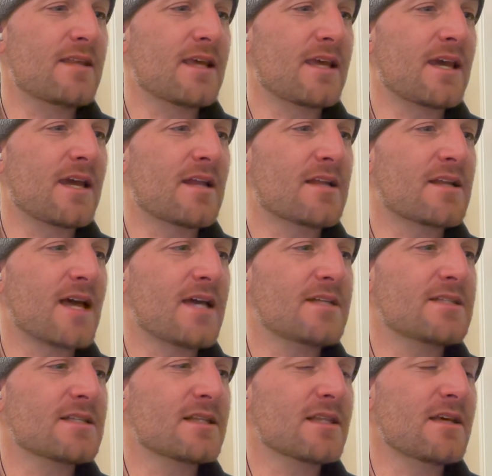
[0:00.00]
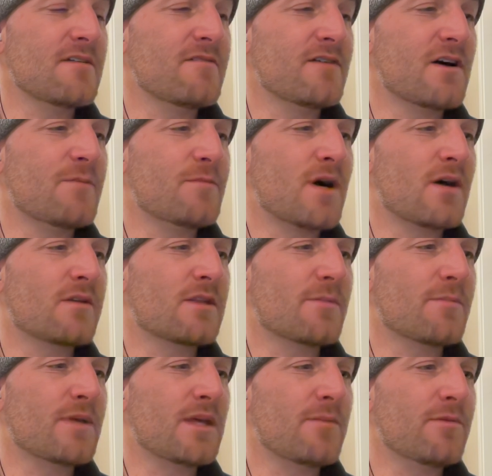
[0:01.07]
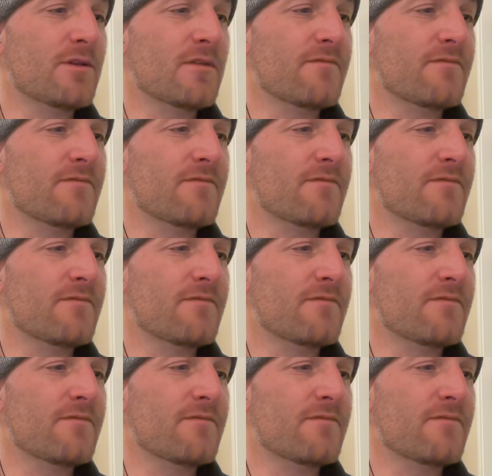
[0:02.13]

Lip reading: the Canaanites live among the people of